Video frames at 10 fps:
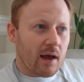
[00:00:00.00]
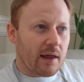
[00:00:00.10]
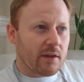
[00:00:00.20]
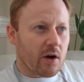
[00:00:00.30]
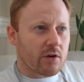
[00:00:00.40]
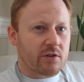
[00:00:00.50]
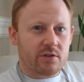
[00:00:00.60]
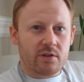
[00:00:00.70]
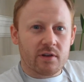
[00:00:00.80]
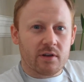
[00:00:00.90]
I think
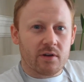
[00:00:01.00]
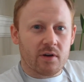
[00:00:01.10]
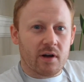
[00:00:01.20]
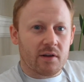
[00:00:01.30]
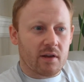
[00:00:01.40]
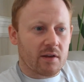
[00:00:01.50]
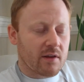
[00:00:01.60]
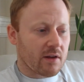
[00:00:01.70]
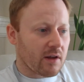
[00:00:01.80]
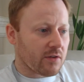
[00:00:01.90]
honest. You know, I
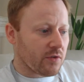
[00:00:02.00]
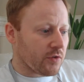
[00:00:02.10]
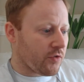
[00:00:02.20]
I, I don't